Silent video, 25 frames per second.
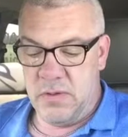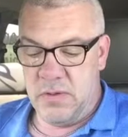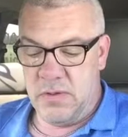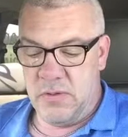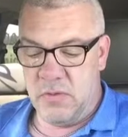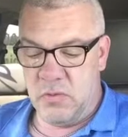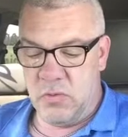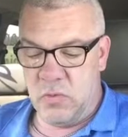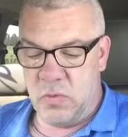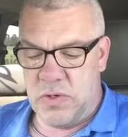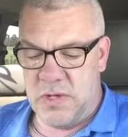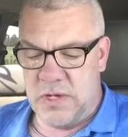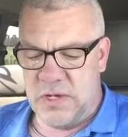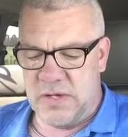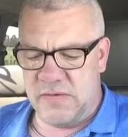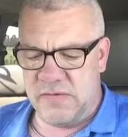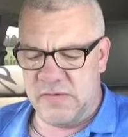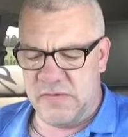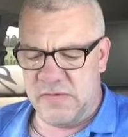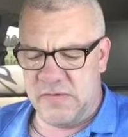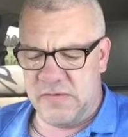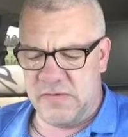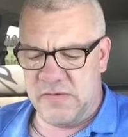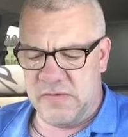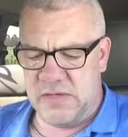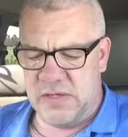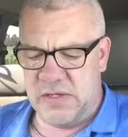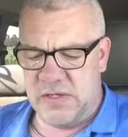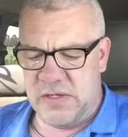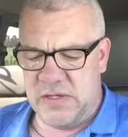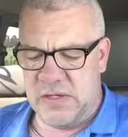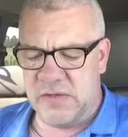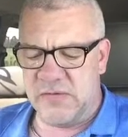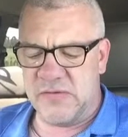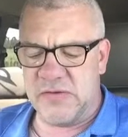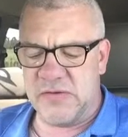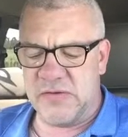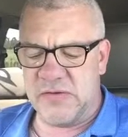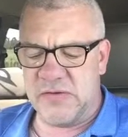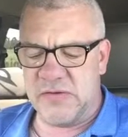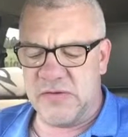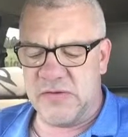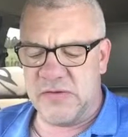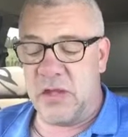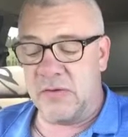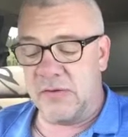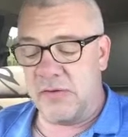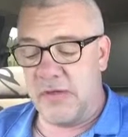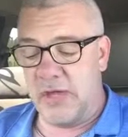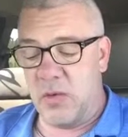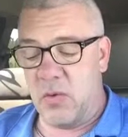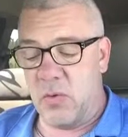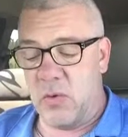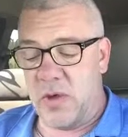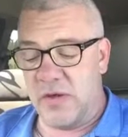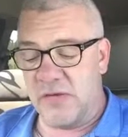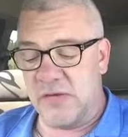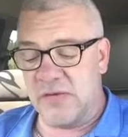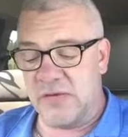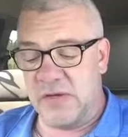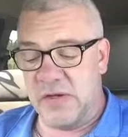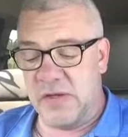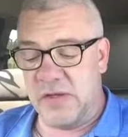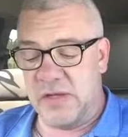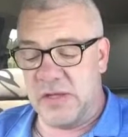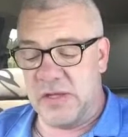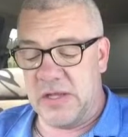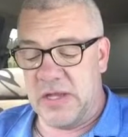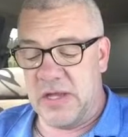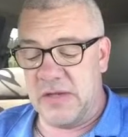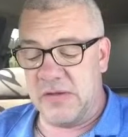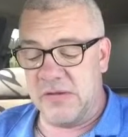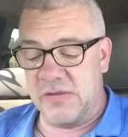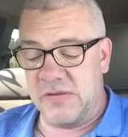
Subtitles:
I don't know why it's sitting. I'll tell you why it's sitting at that.